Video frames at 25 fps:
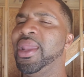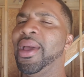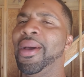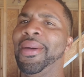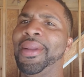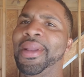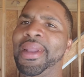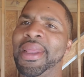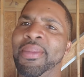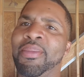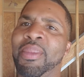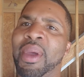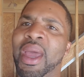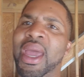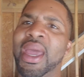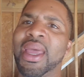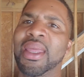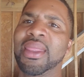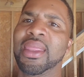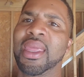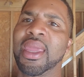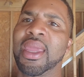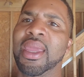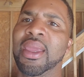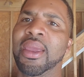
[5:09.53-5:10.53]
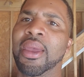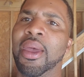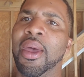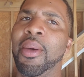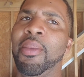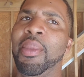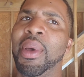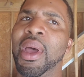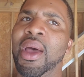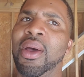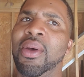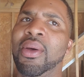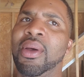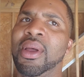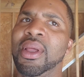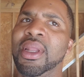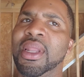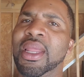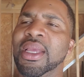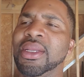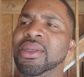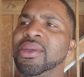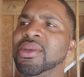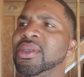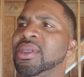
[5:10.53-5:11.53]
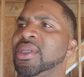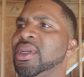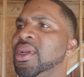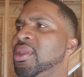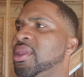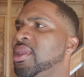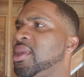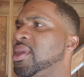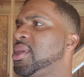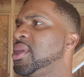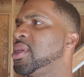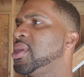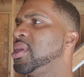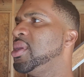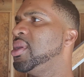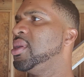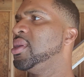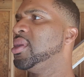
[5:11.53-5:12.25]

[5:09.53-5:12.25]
only bad thing about electric shifters